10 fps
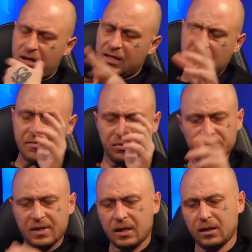he's come
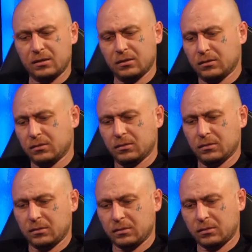from fucking
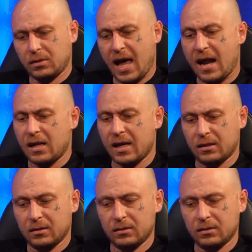Adelaide.